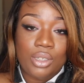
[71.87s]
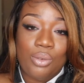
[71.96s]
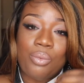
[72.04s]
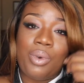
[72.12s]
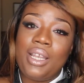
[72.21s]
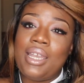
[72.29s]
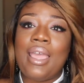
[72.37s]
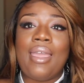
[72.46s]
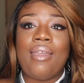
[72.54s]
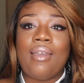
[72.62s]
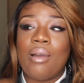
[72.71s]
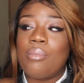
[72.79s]
One
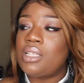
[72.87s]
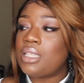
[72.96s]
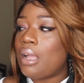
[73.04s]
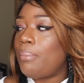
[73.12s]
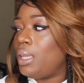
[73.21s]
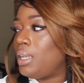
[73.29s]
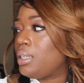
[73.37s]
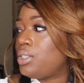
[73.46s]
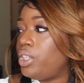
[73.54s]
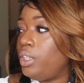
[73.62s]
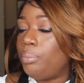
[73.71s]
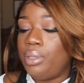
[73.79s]
day I'm gonna stop being a
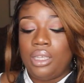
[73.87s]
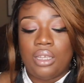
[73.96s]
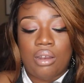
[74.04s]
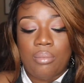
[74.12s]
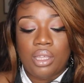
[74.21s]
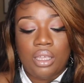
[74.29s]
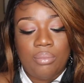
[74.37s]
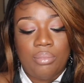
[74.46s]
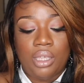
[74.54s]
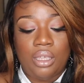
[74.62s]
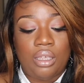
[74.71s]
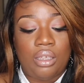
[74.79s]
cheapie and I'm gonna get
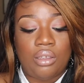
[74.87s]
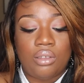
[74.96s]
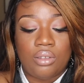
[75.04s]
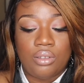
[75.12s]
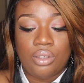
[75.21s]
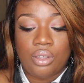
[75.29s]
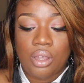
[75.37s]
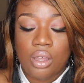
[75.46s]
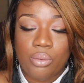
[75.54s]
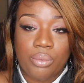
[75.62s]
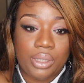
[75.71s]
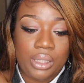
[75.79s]
me
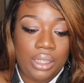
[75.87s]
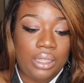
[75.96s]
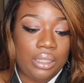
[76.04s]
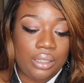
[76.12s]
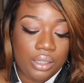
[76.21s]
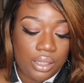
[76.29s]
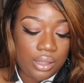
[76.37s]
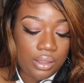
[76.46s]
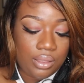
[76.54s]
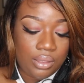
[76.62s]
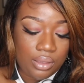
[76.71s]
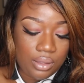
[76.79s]
a really good
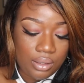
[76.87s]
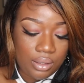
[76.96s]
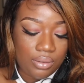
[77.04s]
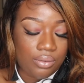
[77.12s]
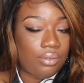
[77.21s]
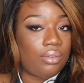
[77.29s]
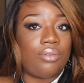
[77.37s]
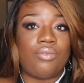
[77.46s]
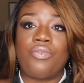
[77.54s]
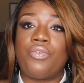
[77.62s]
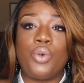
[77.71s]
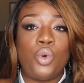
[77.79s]

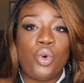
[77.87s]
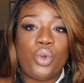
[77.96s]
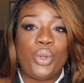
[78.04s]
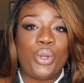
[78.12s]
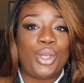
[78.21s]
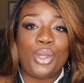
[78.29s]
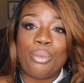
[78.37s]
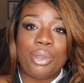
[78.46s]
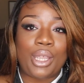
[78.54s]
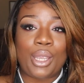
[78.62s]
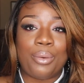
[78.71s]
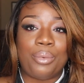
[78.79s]
full human
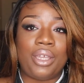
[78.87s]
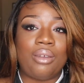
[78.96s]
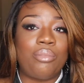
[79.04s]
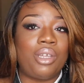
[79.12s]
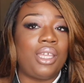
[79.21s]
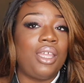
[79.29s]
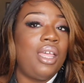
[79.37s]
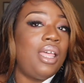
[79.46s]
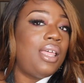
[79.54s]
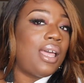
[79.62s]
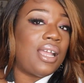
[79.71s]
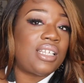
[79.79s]
hair wig, but
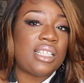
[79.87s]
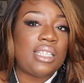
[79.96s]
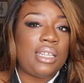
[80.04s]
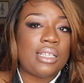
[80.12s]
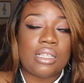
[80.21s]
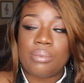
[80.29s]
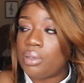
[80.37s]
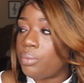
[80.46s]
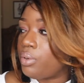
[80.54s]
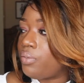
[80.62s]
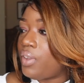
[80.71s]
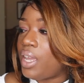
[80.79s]
I just needed something
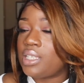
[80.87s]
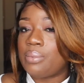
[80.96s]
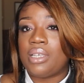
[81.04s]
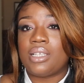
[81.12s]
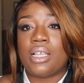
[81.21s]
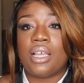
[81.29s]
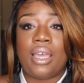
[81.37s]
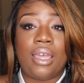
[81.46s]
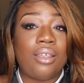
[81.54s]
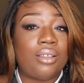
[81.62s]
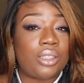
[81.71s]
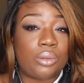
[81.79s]
real fast because I
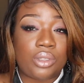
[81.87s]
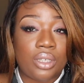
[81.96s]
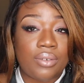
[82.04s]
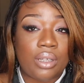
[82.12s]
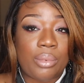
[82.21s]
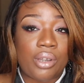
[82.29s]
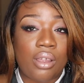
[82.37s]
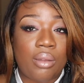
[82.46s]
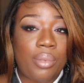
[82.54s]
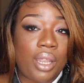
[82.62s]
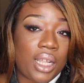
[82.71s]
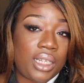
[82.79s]
got some stuff coming
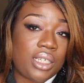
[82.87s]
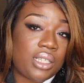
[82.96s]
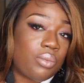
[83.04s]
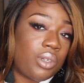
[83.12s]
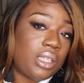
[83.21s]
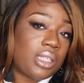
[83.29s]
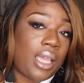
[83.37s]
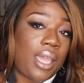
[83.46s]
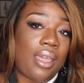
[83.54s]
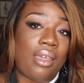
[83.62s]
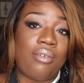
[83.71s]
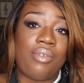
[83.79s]
up and I just wanted to
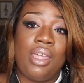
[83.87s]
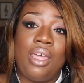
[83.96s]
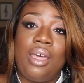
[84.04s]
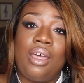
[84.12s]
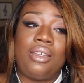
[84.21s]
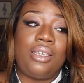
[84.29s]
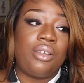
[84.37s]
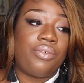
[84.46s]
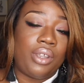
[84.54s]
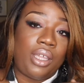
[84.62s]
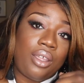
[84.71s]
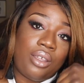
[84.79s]
have a
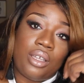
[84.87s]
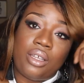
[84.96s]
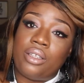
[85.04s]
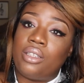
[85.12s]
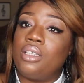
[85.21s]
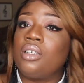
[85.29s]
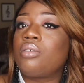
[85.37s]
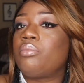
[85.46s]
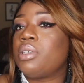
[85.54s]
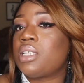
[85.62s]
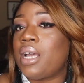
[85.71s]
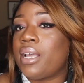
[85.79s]
different look
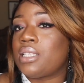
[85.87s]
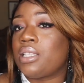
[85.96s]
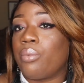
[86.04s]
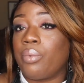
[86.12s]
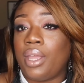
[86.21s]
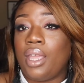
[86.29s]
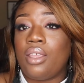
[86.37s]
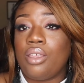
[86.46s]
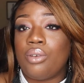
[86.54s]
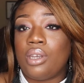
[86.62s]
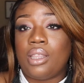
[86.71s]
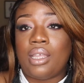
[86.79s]
besides the red
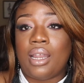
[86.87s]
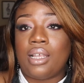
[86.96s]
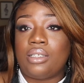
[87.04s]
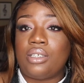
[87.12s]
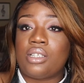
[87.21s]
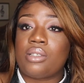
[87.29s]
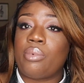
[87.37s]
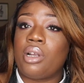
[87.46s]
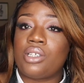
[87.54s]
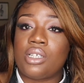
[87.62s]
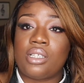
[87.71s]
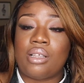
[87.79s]
unit that I just
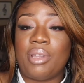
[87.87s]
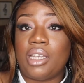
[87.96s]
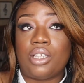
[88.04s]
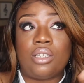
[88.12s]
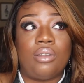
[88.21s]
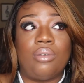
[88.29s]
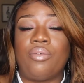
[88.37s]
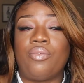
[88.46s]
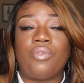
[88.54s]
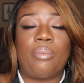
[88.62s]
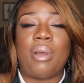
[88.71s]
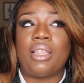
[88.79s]
purchased. I mean,
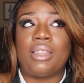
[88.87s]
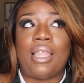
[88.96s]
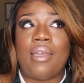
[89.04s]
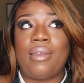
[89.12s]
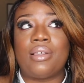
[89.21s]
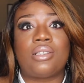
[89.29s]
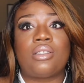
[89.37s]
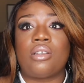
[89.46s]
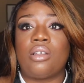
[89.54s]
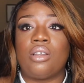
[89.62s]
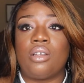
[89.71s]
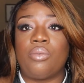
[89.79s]
for my last
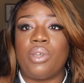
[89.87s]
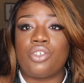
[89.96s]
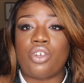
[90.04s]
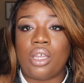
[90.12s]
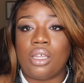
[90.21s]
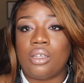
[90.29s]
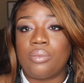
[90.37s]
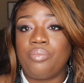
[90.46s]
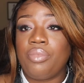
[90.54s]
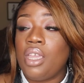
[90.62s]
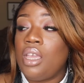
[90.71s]
wig try on.